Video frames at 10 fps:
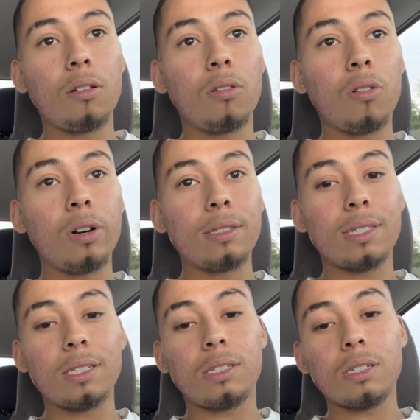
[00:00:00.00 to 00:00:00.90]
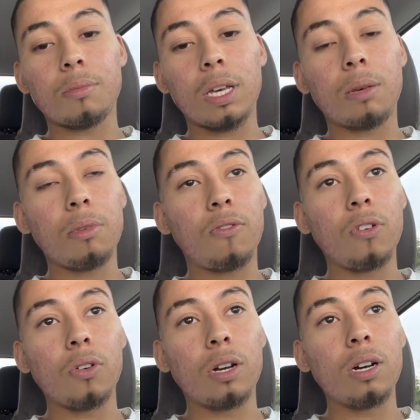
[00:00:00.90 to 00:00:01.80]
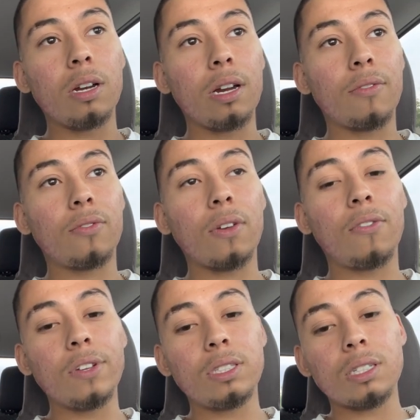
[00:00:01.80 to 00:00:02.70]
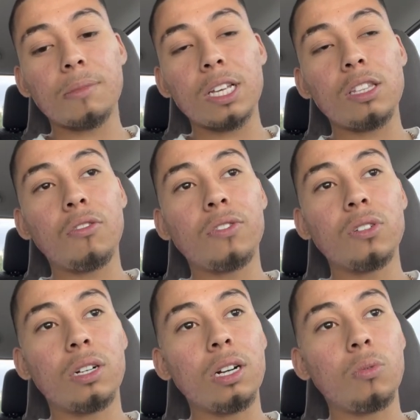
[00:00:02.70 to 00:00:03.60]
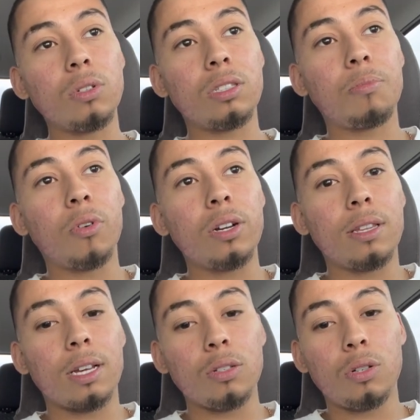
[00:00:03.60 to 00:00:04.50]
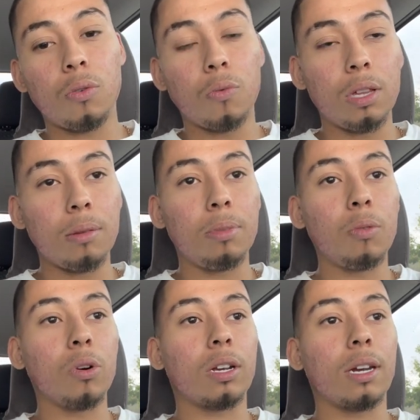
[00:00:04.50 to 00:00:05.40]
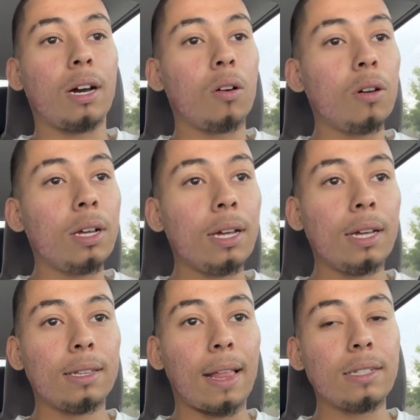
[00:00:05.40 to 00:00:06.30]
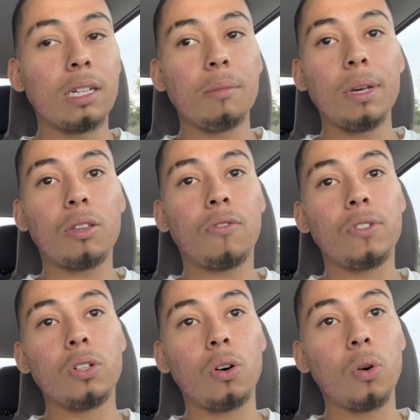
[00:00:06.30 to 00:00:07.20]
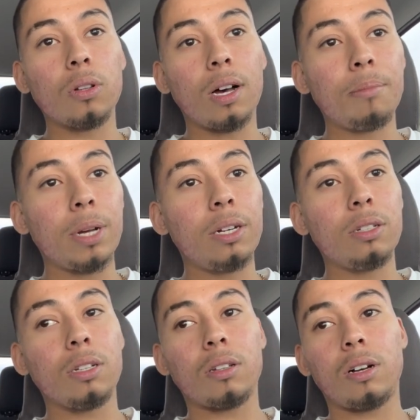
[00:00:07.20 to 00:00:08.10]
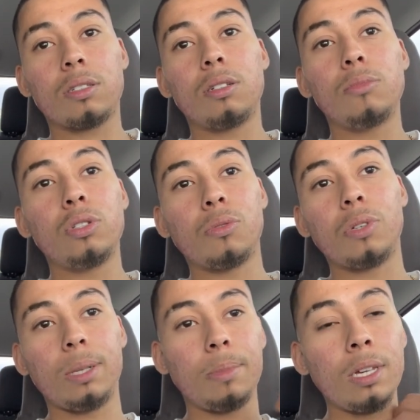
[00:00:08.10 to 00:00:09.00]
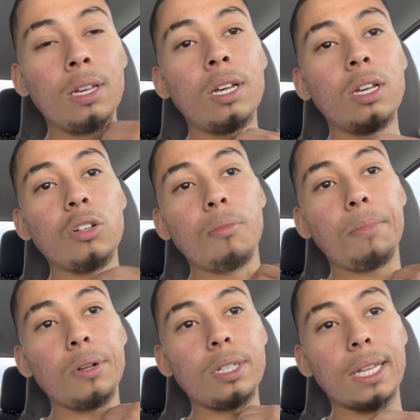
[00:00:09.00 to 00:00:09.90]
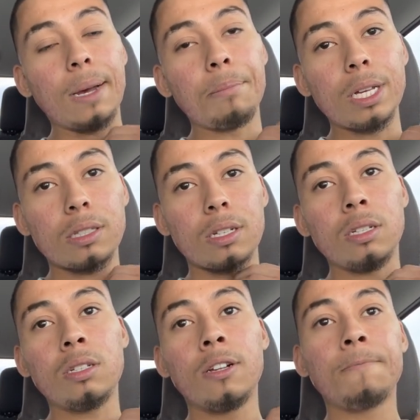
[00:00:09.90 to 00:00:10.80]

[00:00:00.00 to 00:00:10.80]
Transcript: Or is this just making me feel good? And if it's just making you feel good, what's the point of that? You should really be working out. That's going to make you feel a whole lot better in the long term. You should really be, building that business.